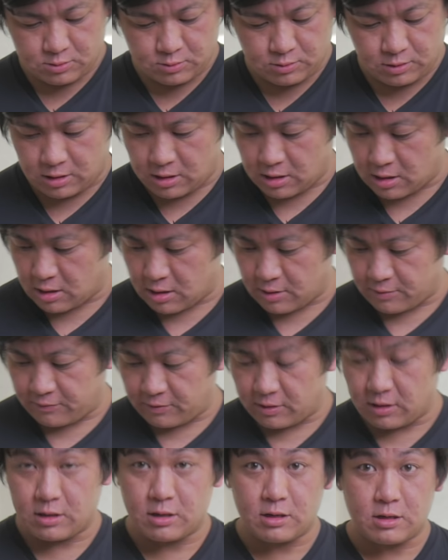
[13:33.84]
we have
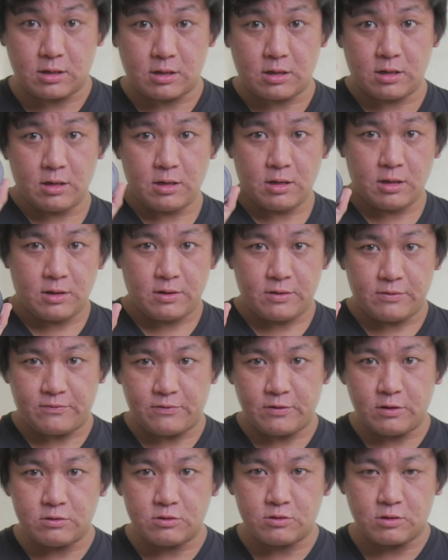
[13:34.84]
here the
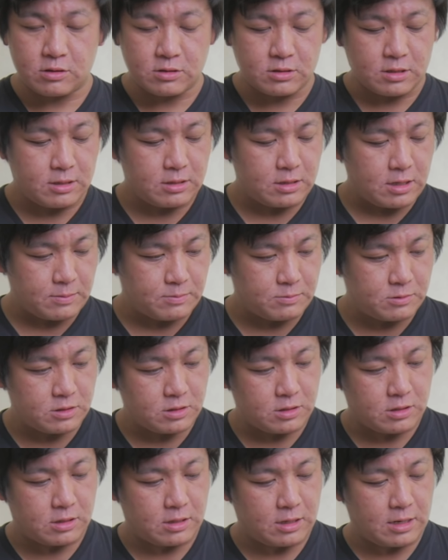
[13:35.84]
Viltrox
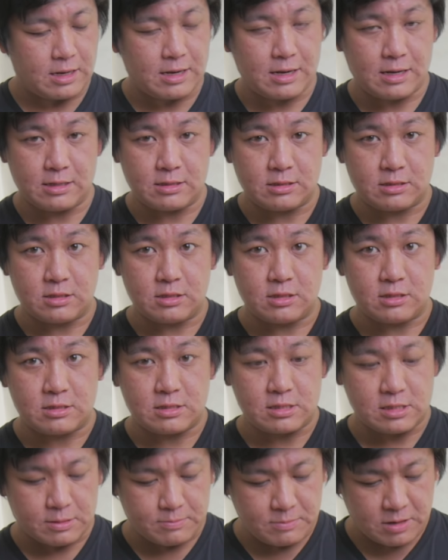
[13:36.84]
adapter and the
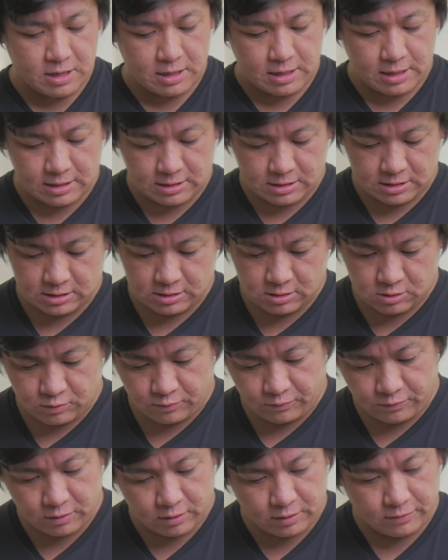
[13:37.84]
Sigma
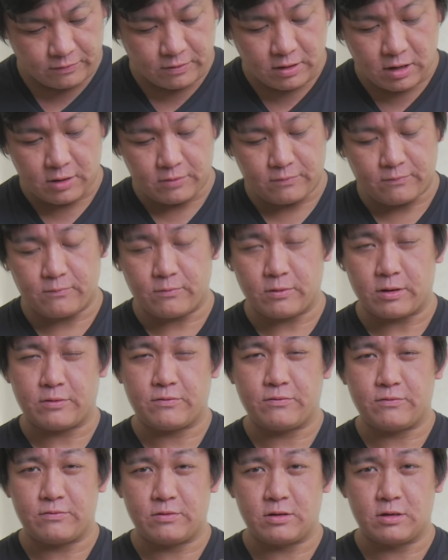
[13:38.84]
18-35
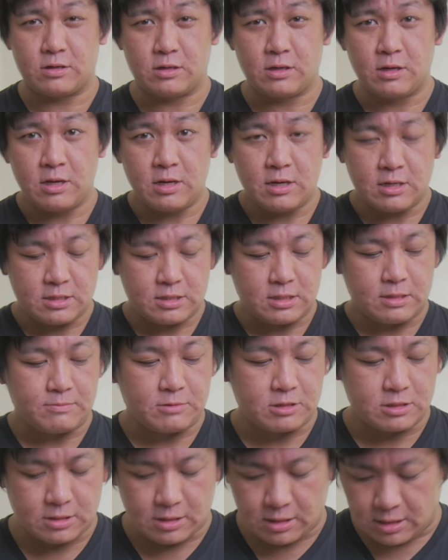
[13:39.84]
with the
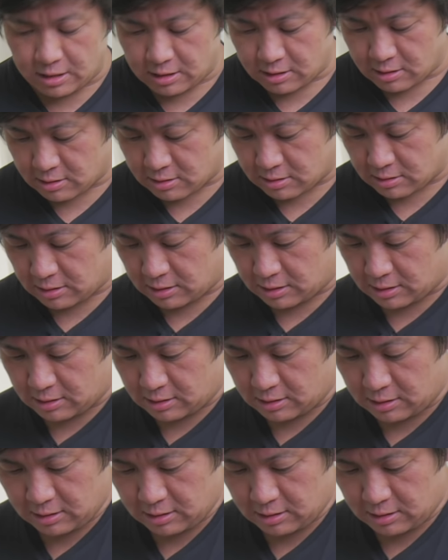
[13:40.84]
seamless gear on here.